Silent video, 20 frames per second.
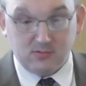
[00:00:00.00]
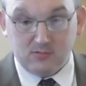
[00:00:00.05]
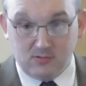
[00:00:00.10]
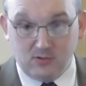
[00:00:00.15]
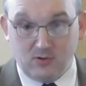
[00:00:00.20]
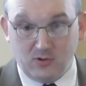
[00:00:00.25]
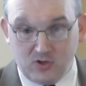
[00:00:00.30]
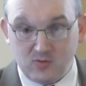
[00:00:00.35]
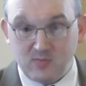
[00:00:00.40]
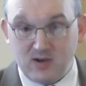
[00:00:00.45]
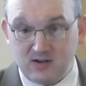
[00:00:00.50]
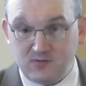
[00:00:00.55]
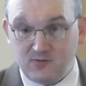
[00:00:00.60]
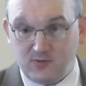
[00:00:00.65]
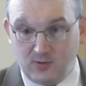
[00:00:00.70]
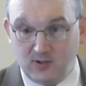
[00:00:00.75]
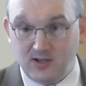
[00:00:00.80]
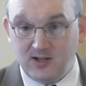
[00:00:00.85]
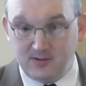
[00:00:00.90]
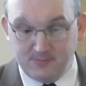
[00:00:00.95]
or you might
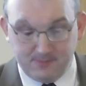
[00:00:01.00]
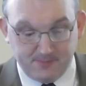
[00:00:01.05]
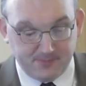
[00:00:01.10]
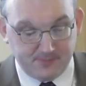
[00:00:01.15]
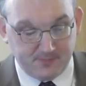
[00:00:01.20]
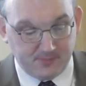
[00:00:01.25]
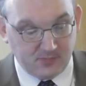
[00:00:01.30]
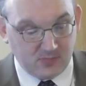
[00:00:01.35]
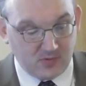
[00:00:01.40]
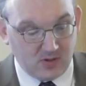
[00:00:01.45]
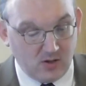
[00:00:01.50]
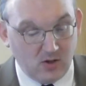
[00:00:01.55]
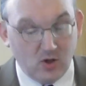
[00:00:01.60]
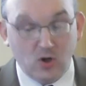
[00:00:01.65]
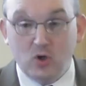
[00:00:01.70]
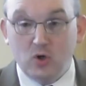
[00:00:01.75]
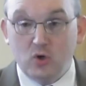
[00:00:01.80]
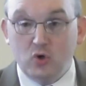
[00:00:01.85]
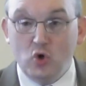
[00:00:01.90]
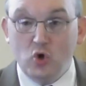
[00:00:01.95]
fall in.
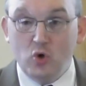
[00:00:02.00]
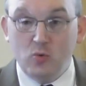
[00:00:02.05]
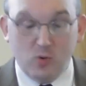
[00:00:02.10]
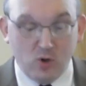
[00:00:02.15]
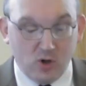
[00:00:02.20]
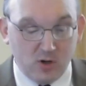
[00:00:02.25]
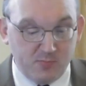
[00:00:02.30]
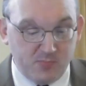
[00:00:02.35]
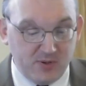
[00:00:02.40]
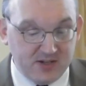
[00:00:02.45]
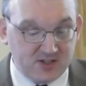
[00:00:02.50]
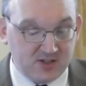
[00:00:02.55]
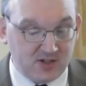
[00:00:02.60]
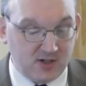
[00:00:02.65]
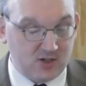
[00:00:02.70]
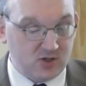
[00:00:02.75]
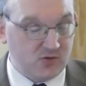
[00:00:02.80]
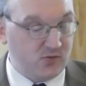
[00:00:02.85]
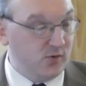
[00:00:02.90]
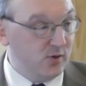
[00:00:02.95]
No more
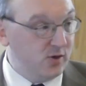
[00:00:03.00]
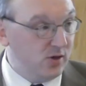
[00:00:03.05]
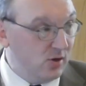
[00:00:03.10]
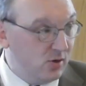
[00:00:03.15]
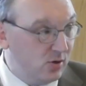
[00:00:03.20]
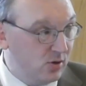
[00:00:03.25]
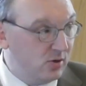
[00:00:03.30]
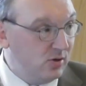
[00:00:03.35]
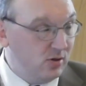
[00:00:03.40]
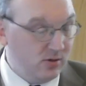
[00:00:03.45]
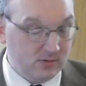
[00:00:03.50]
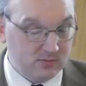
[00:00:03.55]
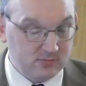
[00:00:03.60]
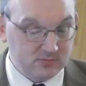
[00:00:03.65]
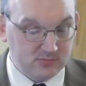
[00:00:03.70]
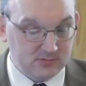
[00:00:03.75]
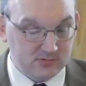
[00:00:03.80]
biscuits for you,